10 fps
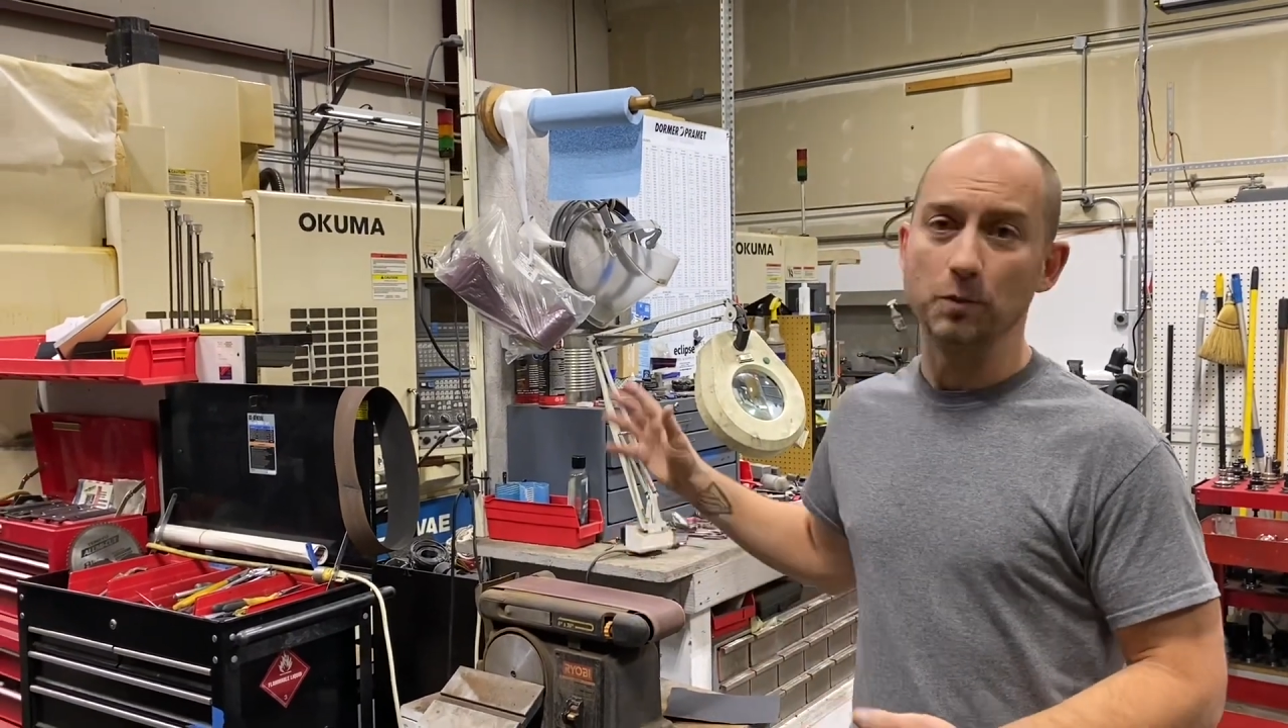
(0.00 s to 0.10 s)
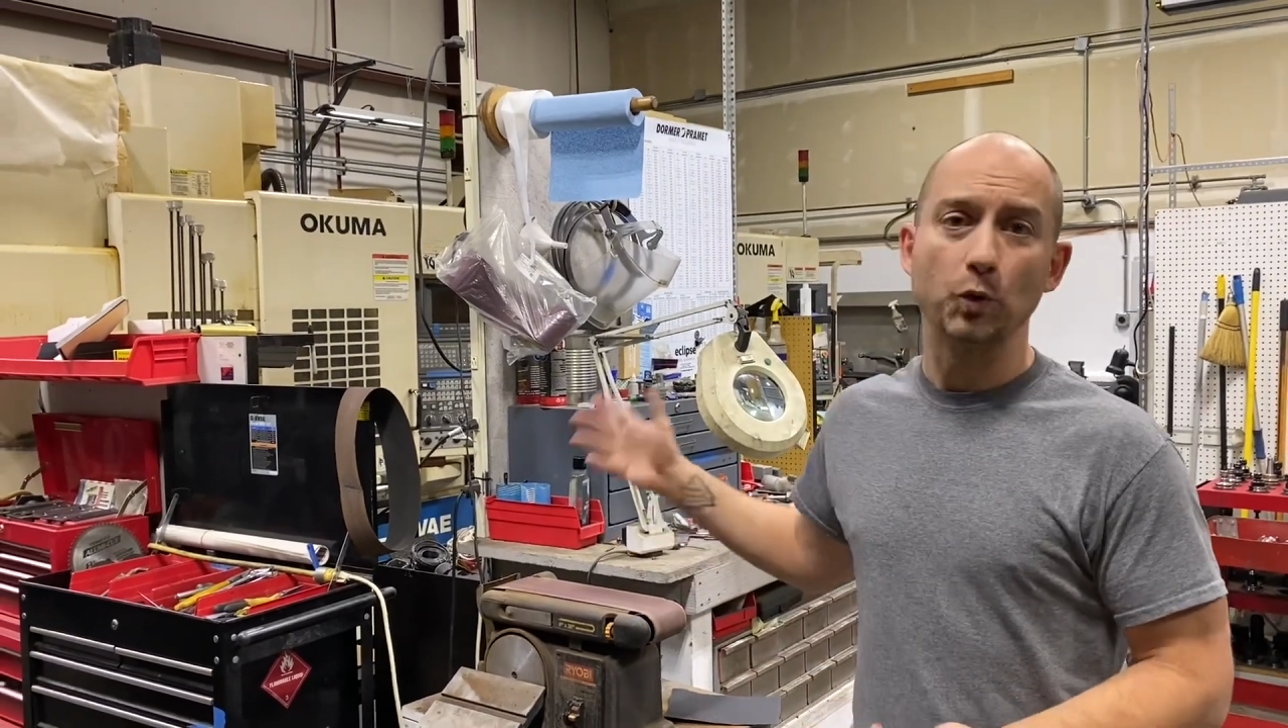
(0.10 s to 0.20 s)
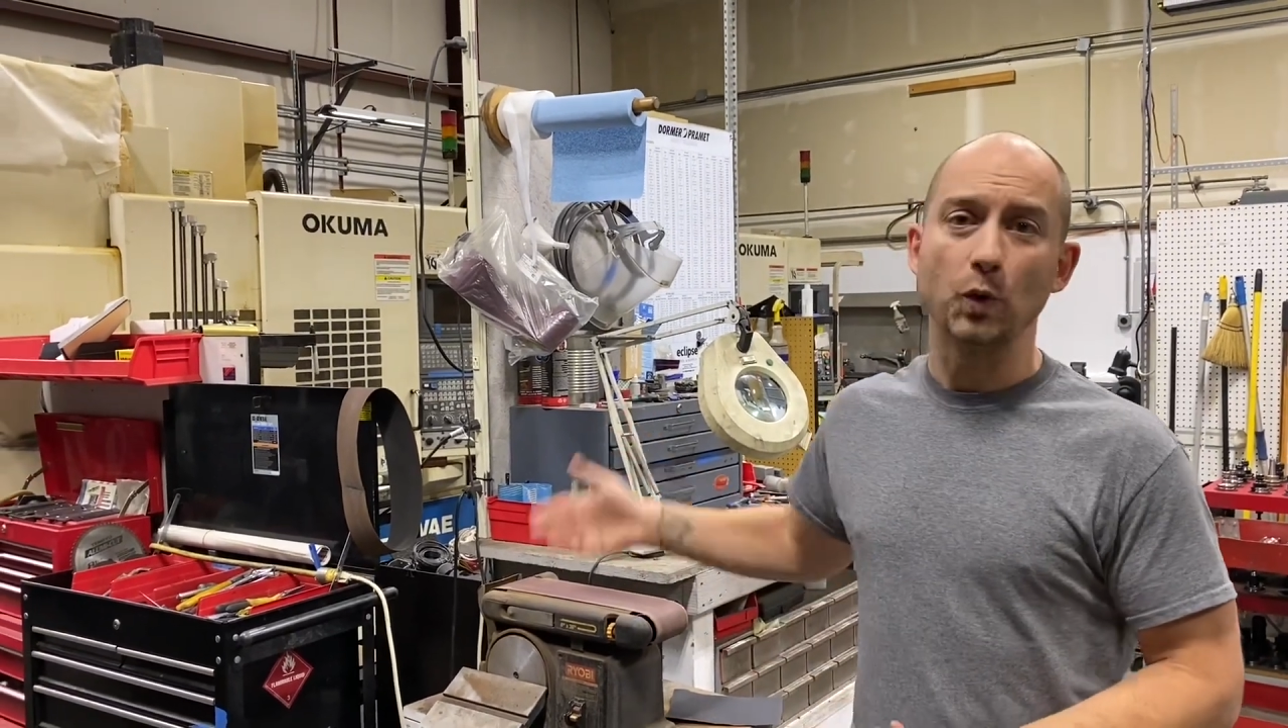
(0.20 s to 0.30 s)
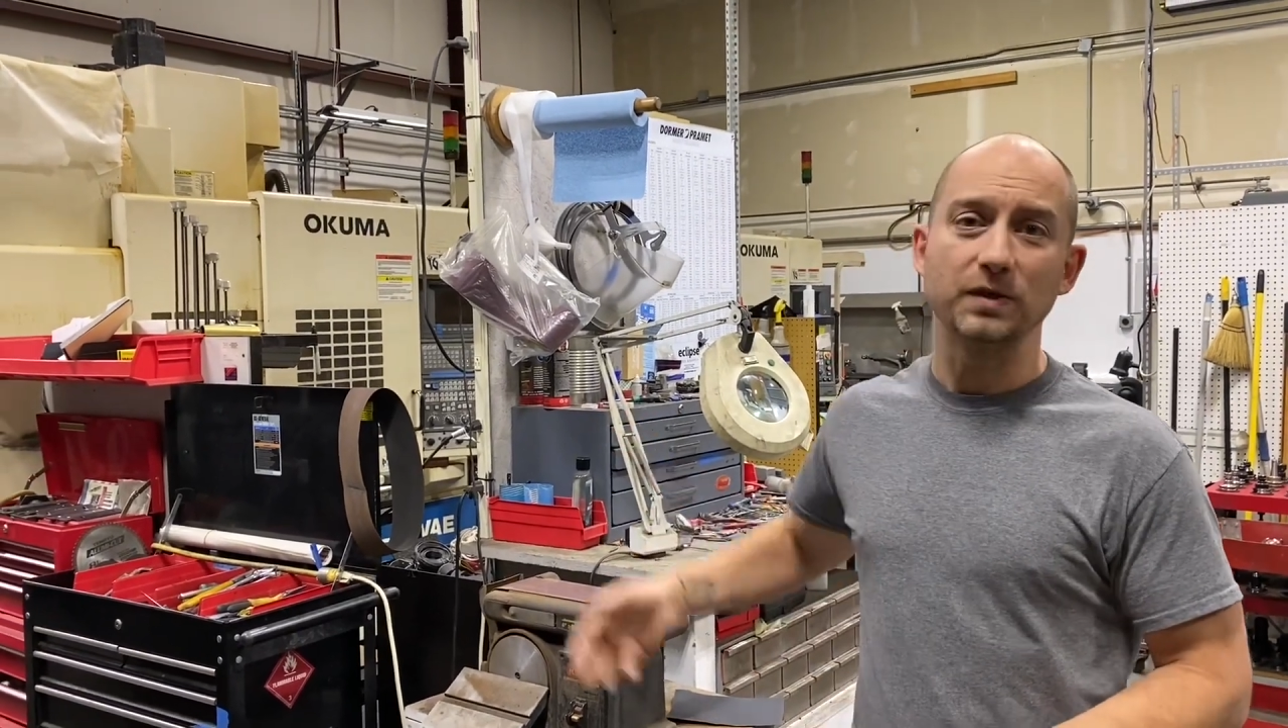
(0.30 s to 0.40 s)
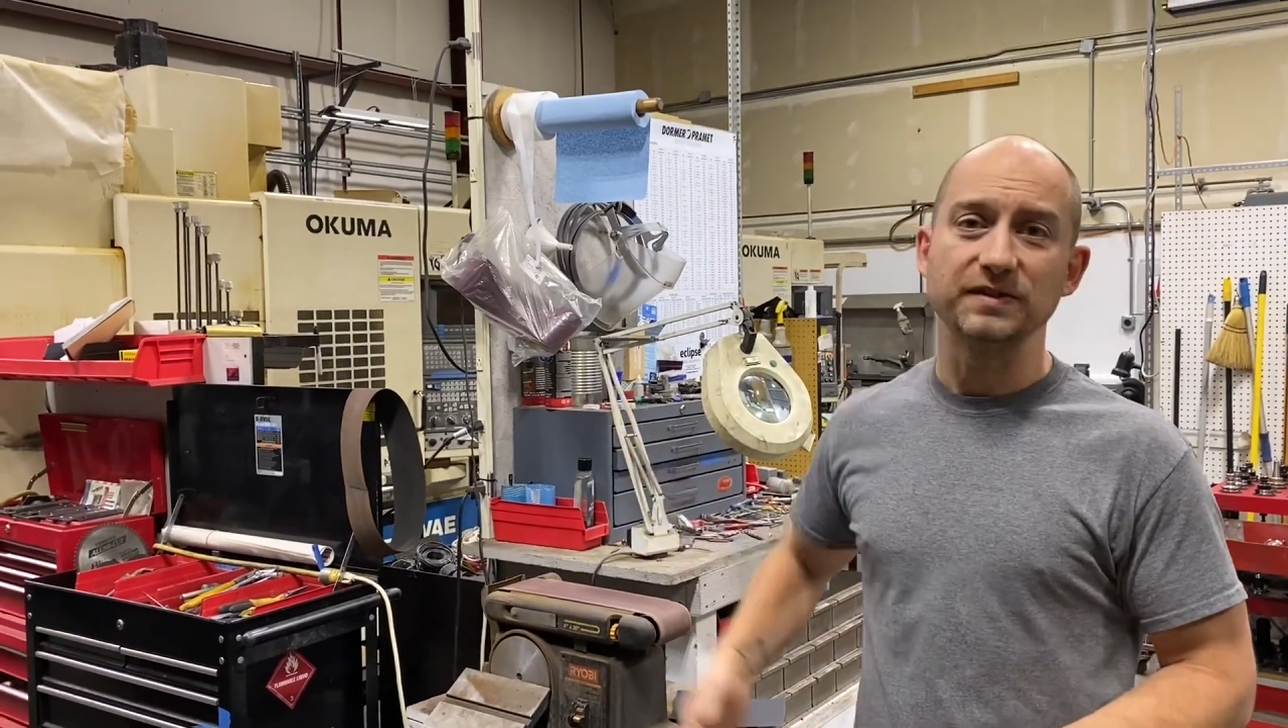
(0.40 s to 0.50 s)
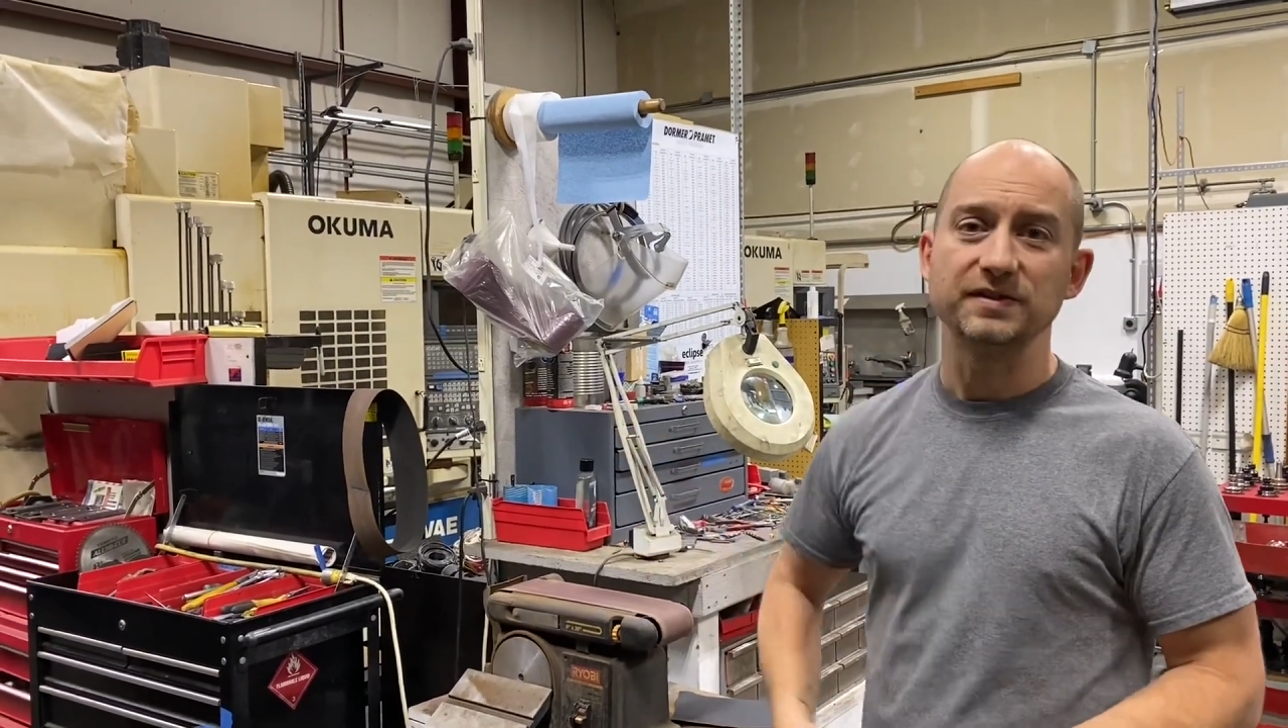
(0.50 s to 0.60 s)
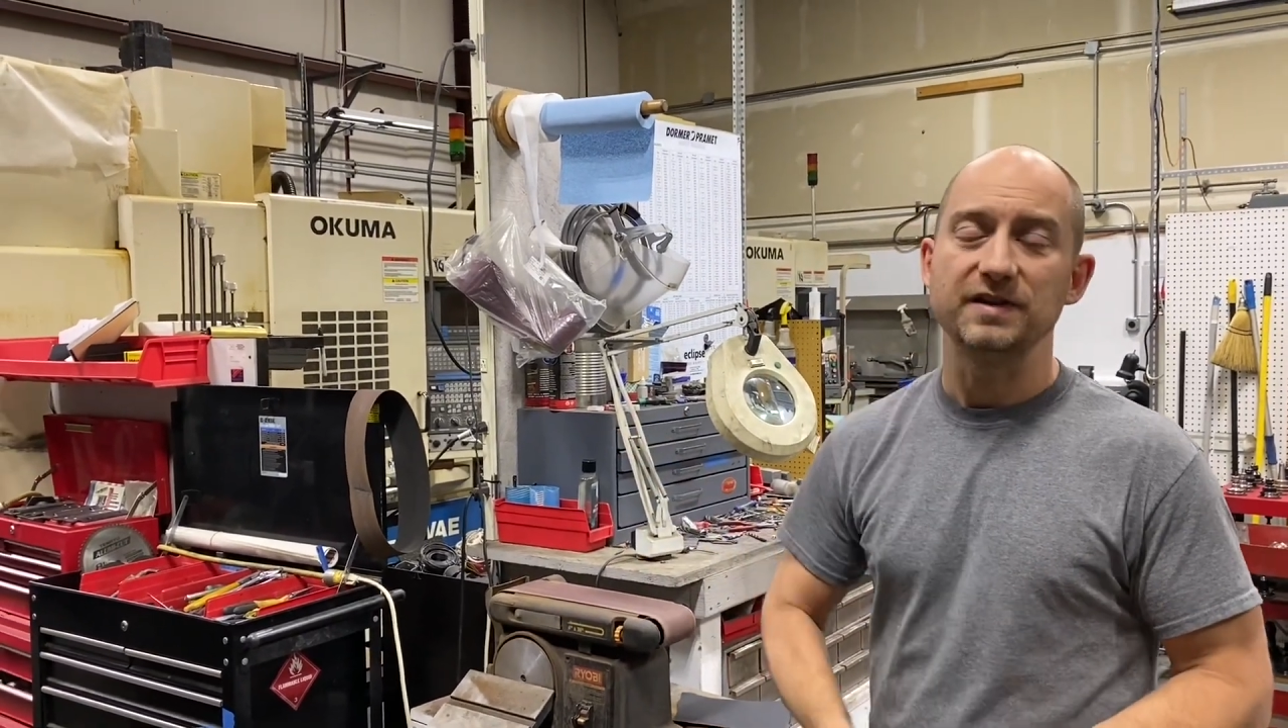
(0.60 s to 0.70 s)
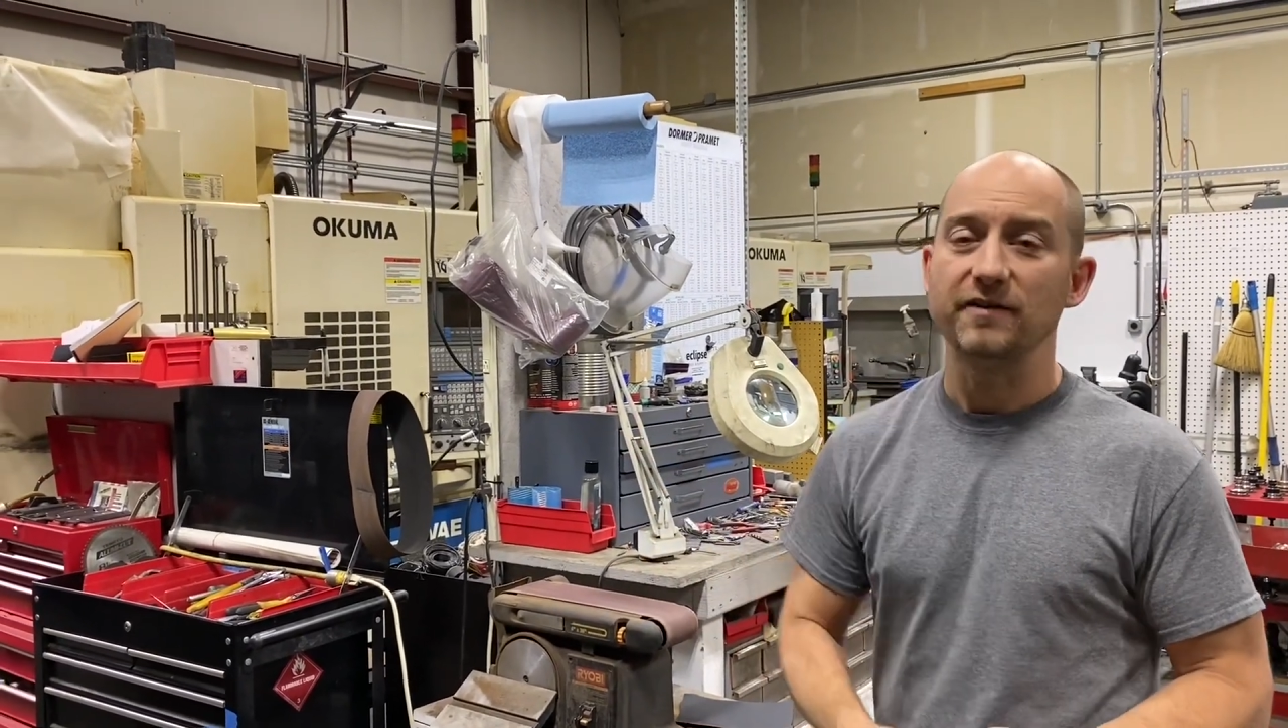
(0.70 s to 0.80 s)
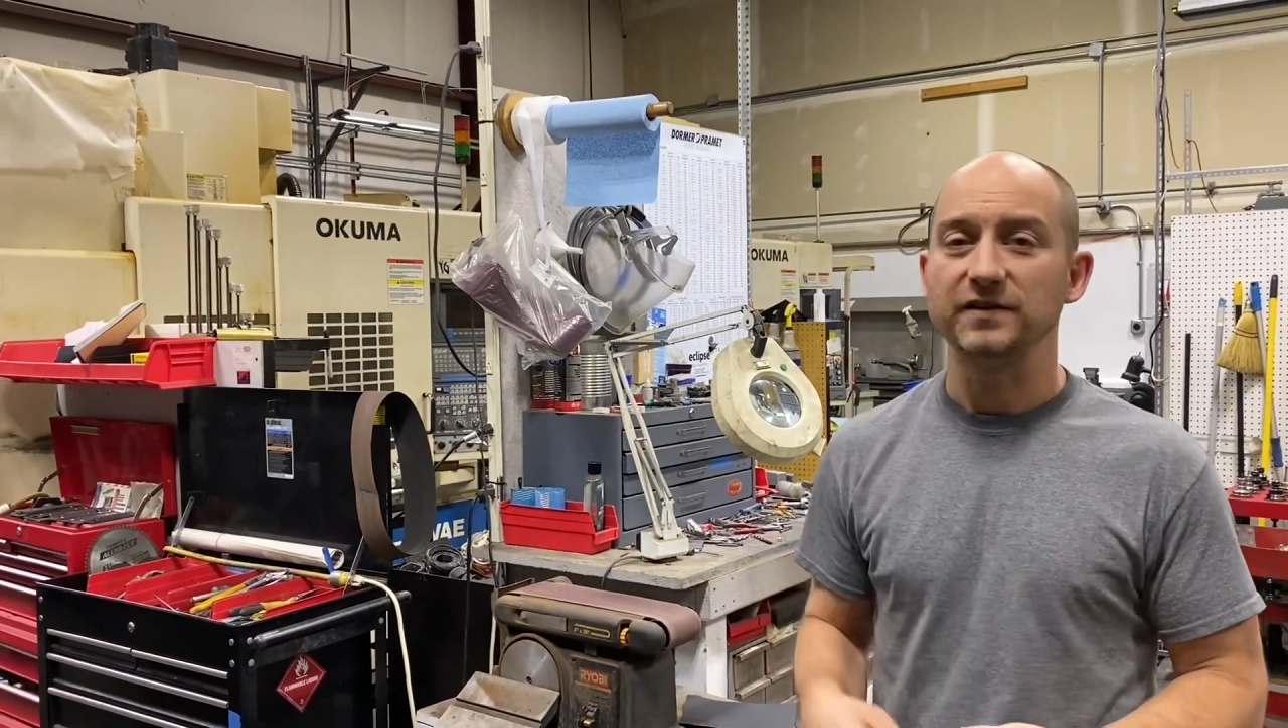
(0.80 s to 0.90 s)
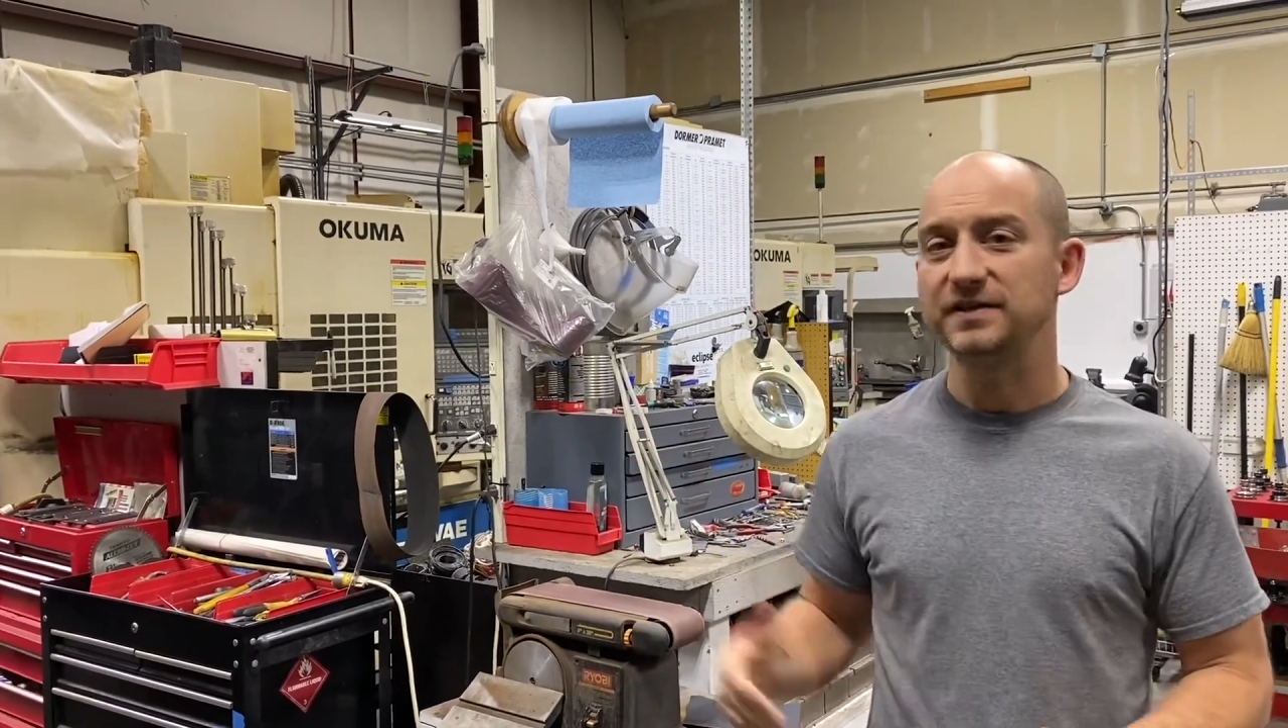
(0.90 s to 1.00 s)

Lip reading: boards and stuff as